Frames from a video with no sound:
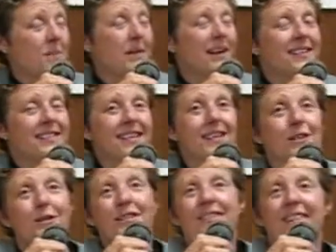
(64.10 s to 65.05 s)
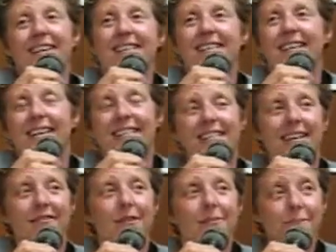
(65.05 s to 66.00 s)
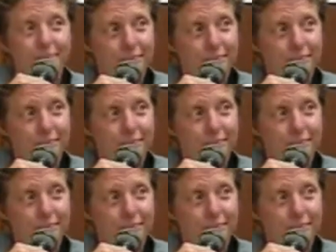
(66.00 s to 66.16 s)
came back to St. Louis in 1987.